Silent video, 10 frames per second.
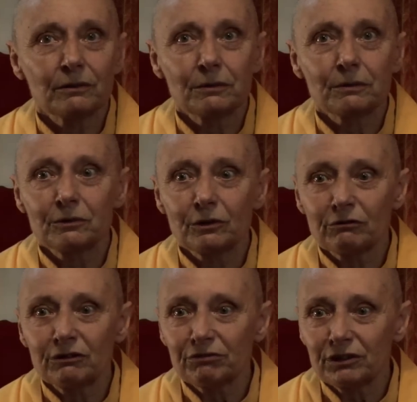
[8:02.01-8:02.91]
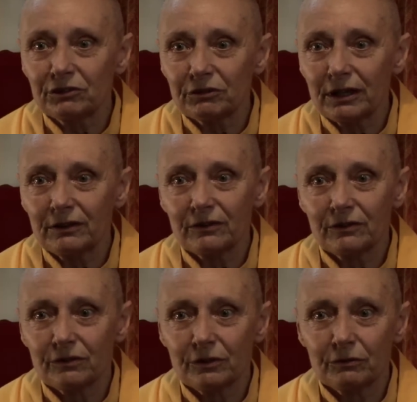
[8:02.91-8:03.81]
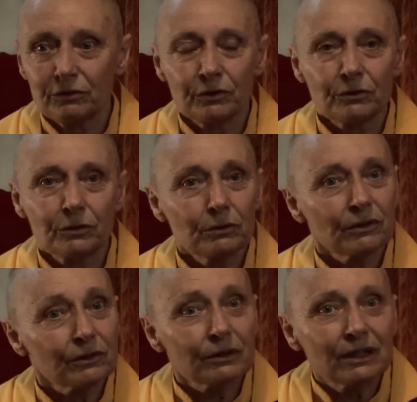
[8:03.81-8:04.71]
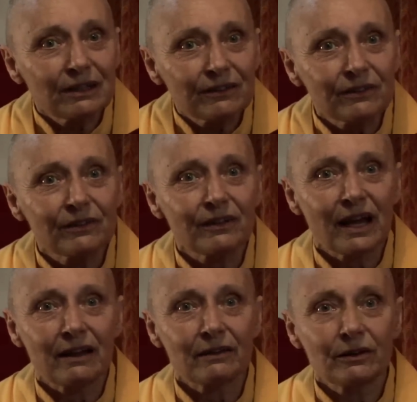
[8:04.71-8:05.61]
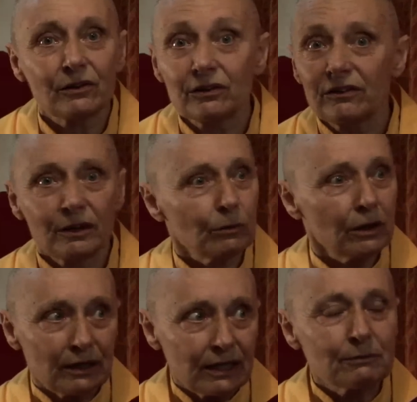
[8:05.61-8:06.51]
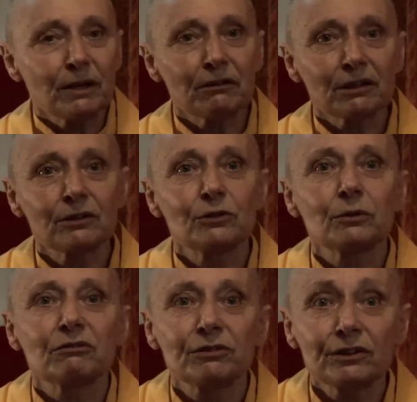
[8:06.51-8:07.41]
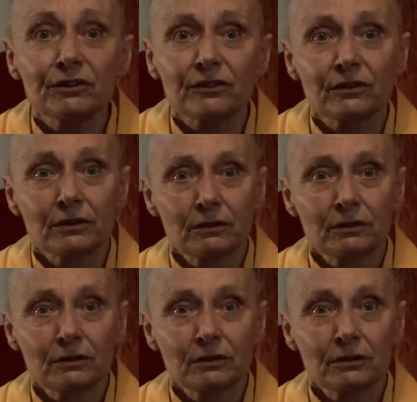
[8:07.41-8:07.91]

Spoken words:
you know, your refrigerators and so forth. Who is going to listen to that? They're going to say, well, let America do it first.